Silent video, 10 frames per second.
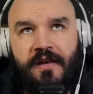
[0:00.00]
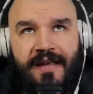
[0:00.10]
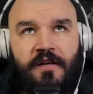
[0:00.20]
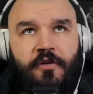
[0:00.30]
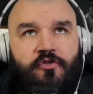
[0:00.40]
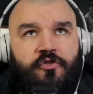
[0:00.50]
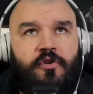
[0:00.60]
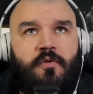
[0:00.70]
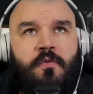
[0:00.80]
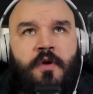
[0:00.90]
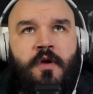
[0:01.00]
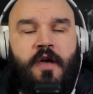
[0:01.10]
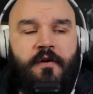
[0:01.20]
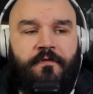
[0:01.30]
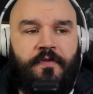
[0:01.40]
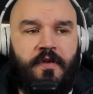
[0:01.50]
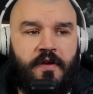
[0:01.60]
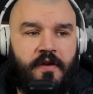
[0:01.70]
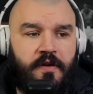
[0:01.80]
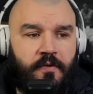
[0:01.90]
needed to, if
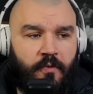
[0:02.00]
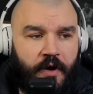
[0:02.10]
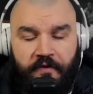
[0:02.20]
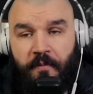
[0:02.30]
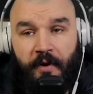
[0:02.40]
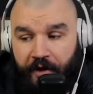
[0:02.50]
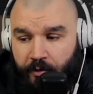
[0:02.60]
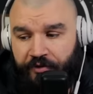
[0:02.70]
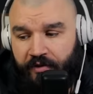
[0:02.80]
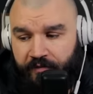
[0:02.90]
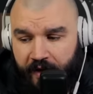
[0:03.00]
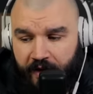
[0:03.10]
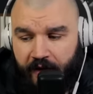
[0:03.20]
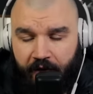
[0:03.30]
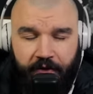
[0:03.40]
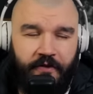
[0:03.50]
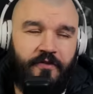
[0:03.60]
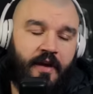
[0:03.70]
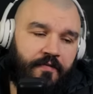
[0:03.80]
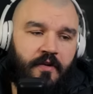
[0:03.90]
America was invaded, I
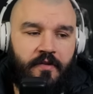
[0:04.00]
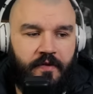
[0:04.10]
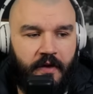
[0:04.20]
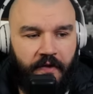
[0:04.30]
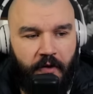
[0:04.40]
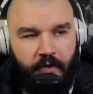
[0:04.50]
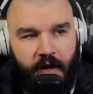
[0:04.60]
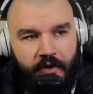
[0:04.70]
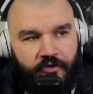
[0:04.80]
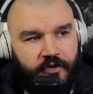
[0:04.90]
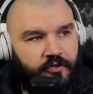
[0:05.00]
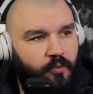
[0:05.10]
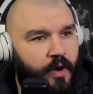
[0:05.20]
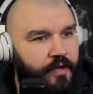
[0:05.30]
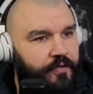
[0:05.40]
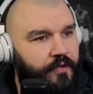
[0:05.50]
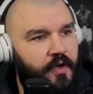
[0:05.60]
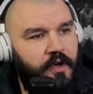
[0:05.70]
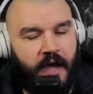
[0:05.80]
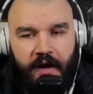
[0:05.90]
definitely think that relation with
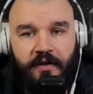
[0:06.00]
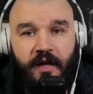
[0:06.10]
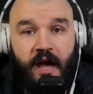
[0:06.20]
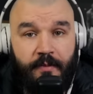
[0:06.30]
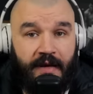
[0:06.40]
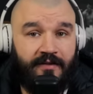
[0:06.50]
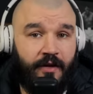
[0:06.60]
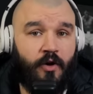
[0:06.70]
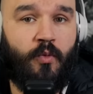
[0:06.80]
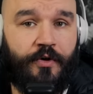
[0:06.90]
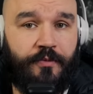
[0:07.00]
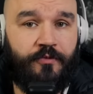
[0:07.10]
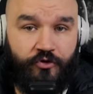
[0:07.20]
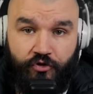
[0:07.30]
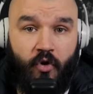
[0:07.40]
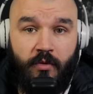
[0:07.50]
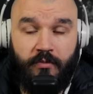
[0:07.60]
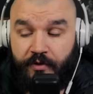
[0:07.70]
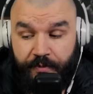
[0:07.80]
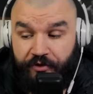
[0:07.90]
Canada and Mexico would
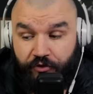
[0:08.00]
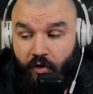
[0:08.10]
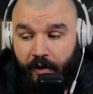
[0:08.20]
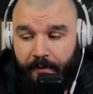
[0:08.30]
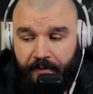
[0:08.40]
be stronger,